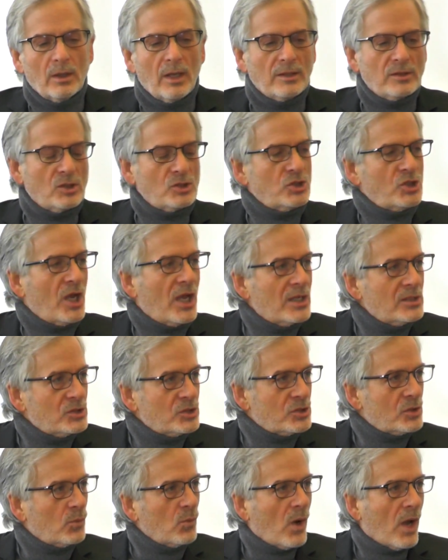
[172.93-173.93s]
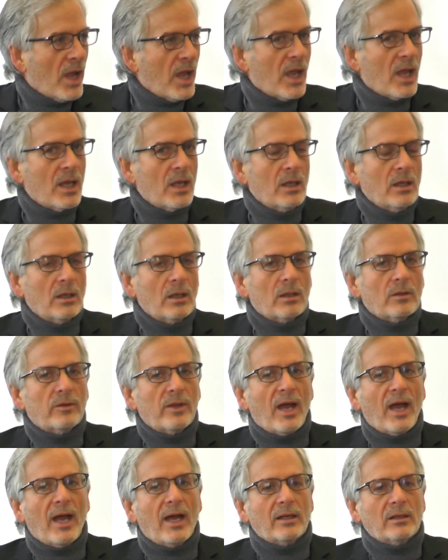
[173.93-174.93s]
and to change the way
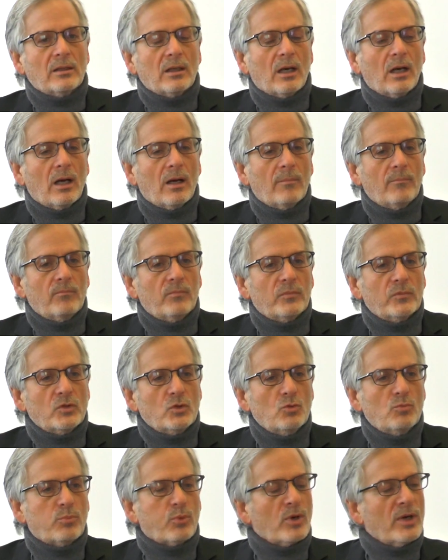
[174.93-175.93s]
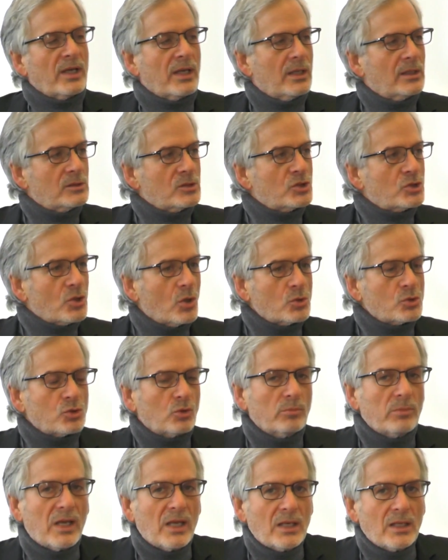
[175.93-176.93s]
that you bring in
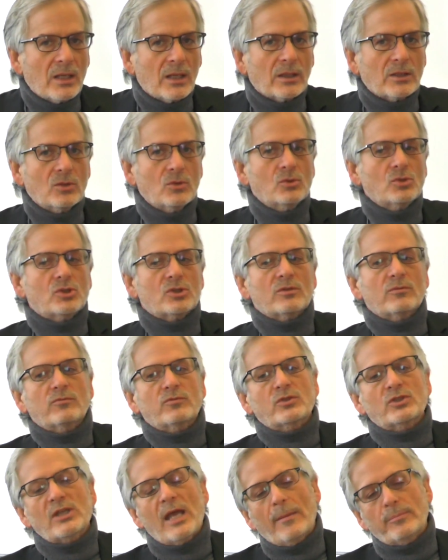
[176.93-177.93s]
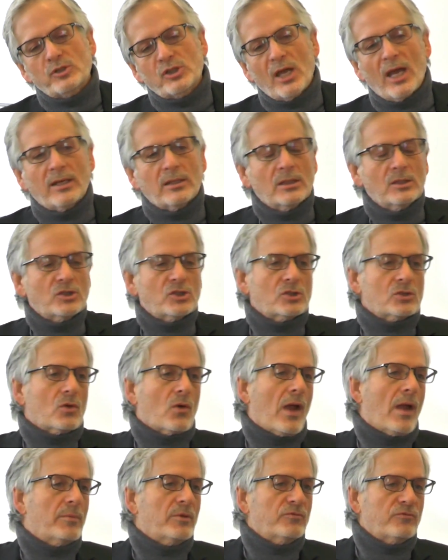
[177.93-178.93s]
social media, use of Snapchat and
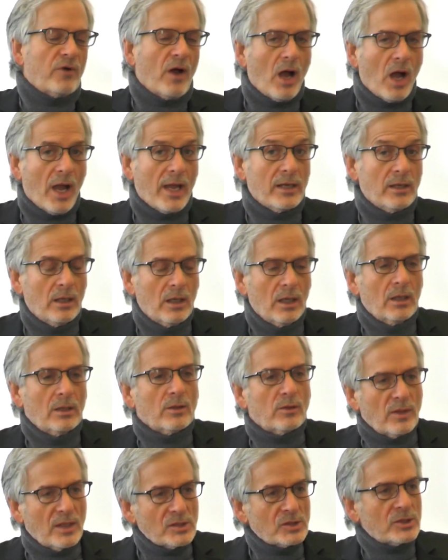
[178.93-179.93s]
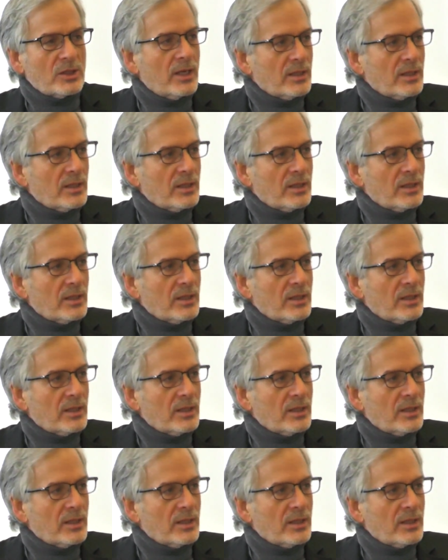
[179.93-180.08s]
Instagram and Vine, things